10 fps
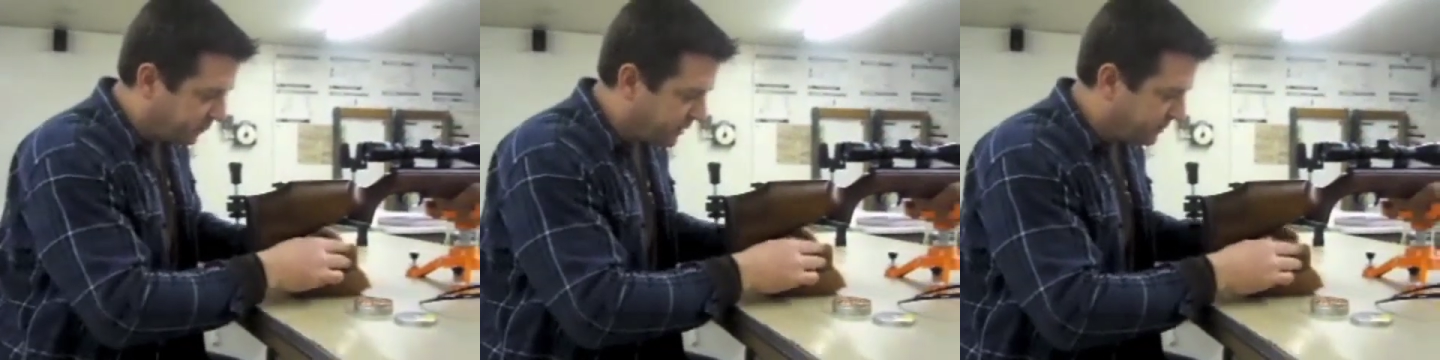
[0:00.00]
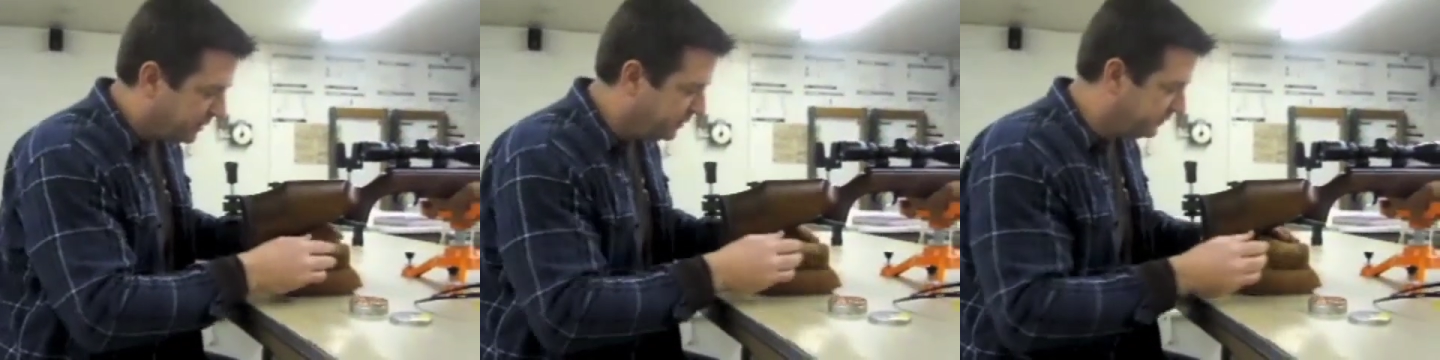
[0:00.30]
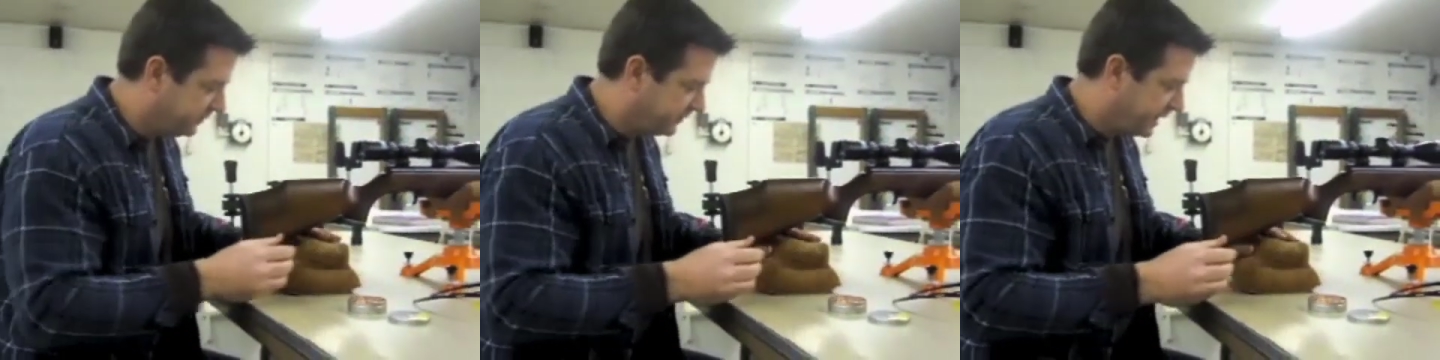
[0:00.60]
What I'm going to do
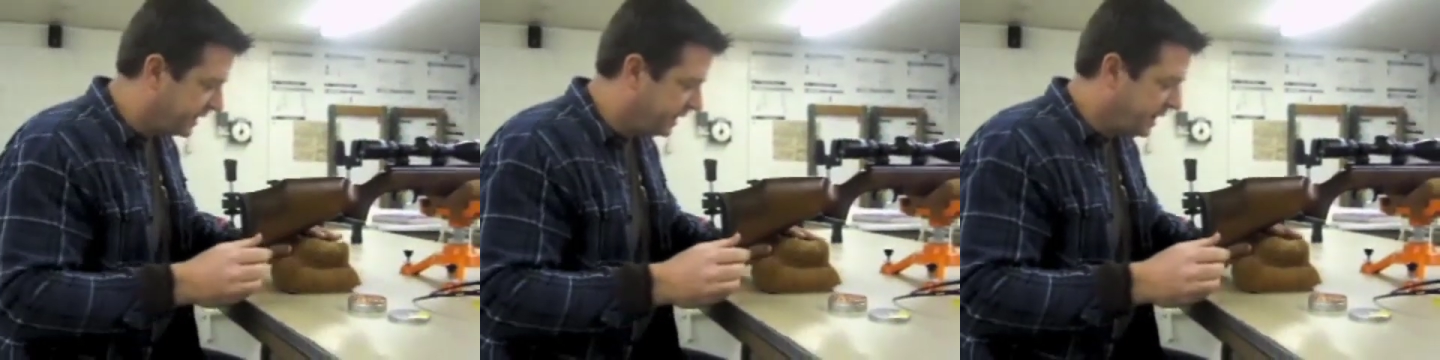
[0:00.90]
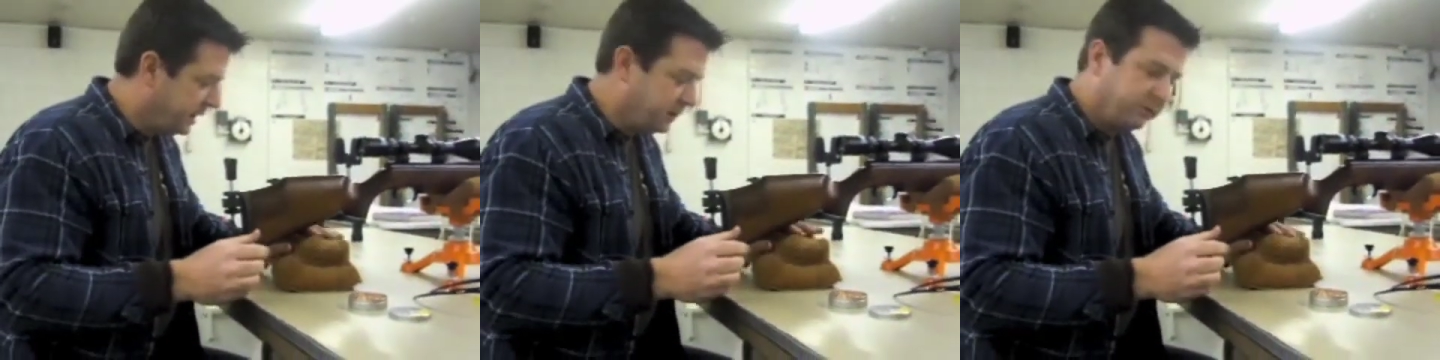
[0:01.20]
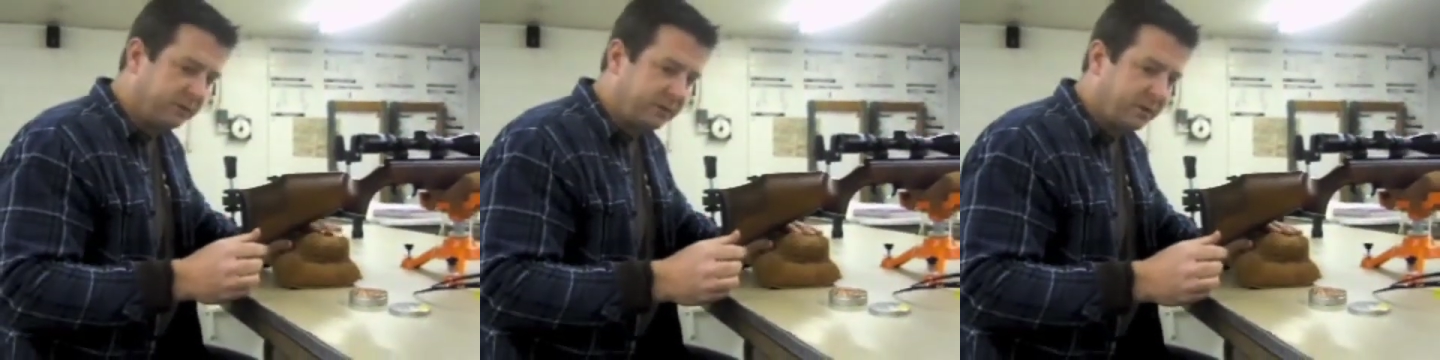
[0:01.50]
is just kind of
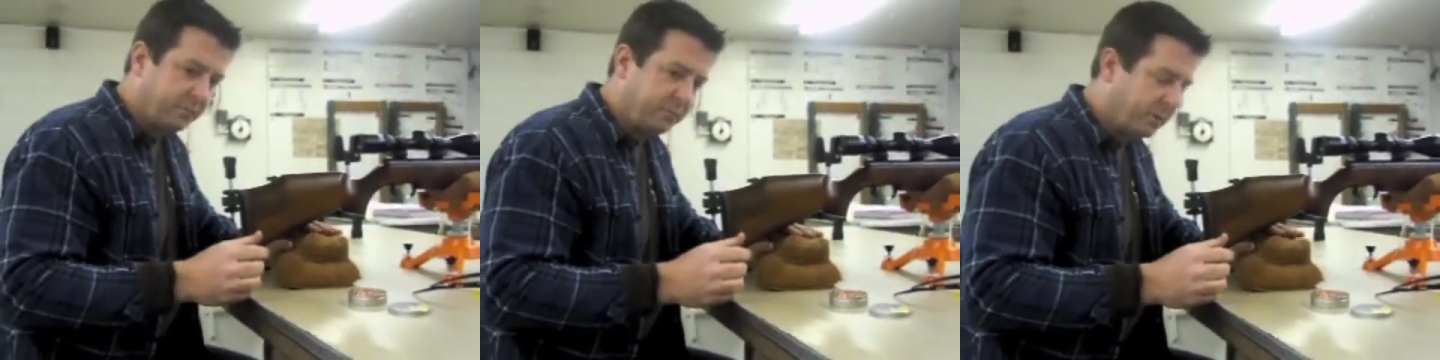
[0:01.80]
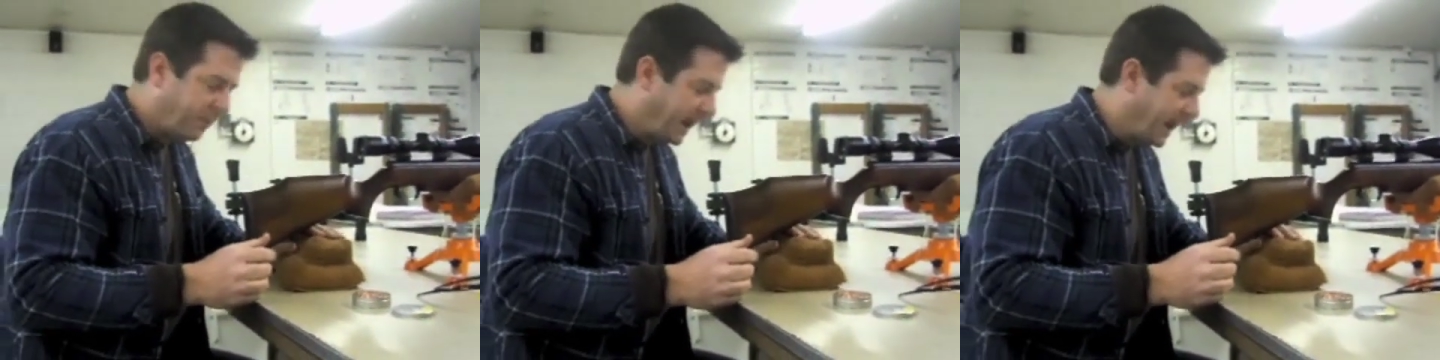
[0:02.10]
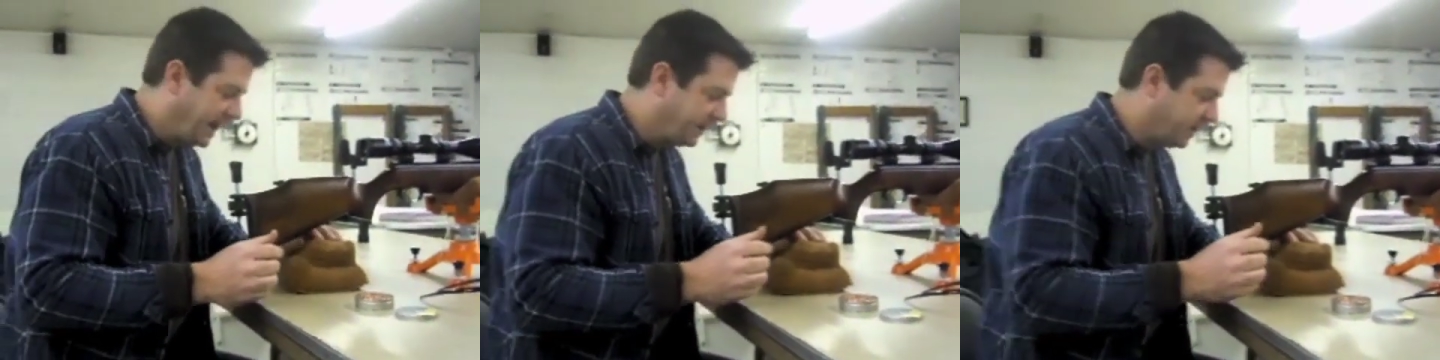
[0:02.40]
use it to put my
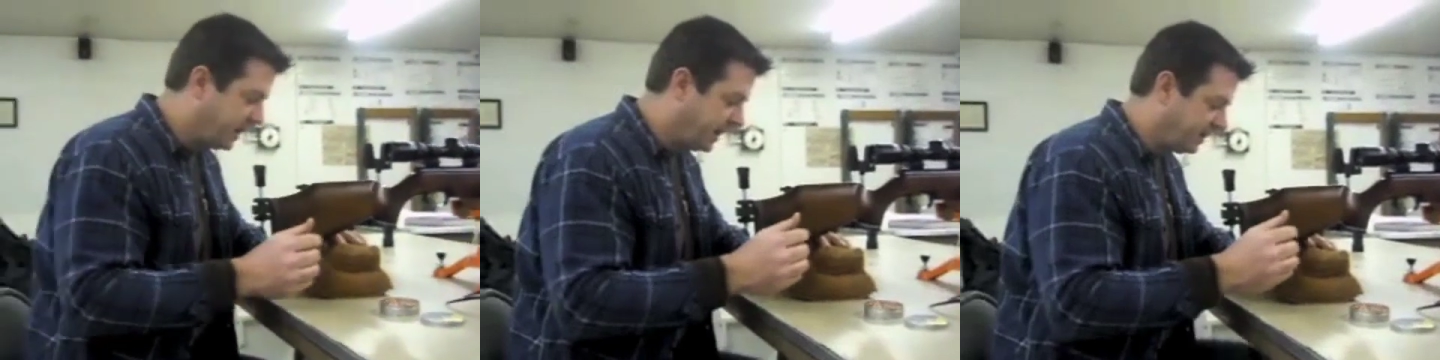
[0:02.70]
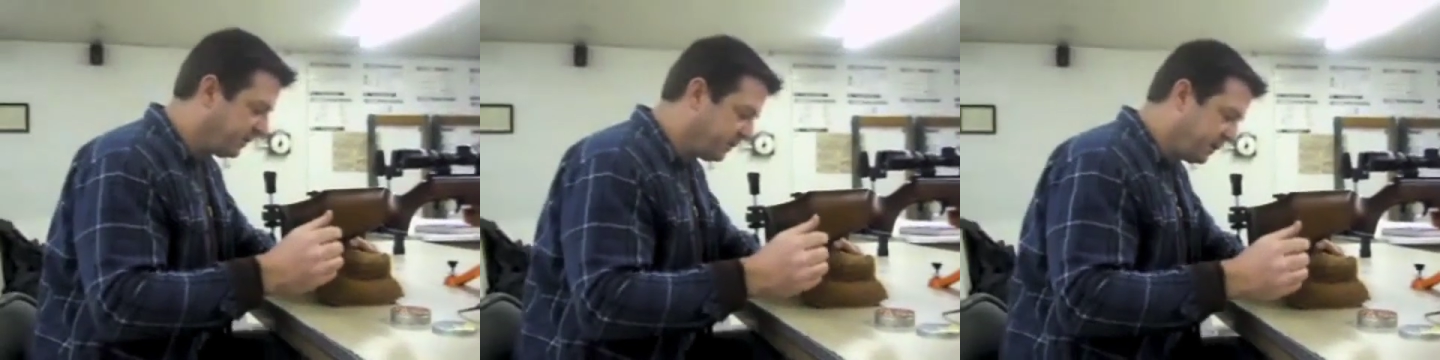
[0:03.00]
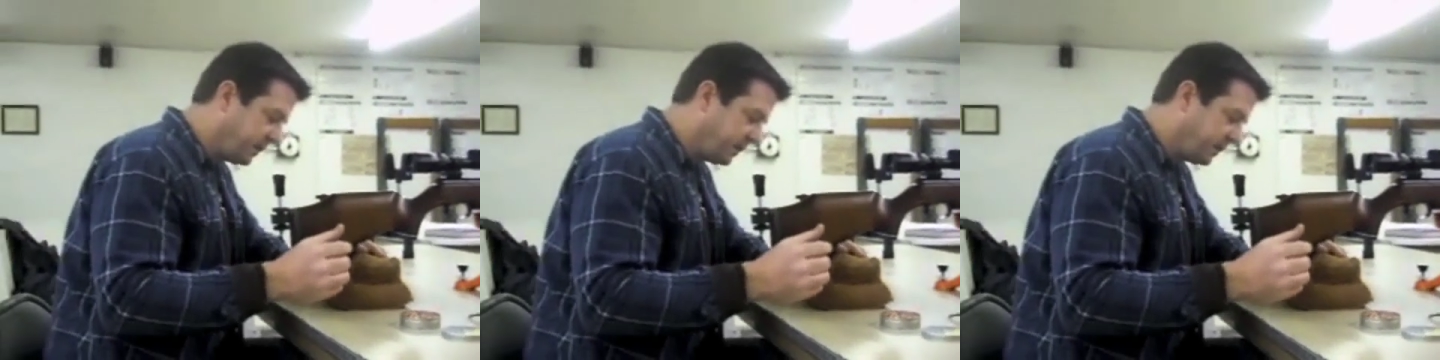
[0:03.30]
hand on it and just